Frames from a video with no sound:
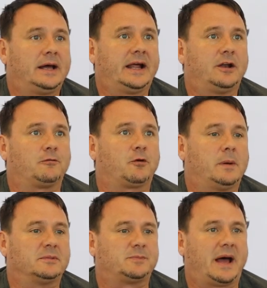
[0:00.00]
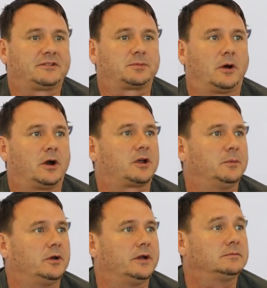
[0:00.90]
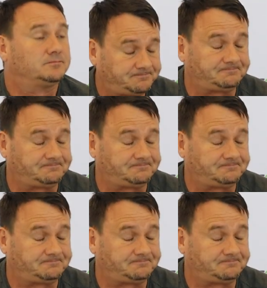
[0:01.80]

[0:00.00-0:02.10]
and I know for women's basketball in our community.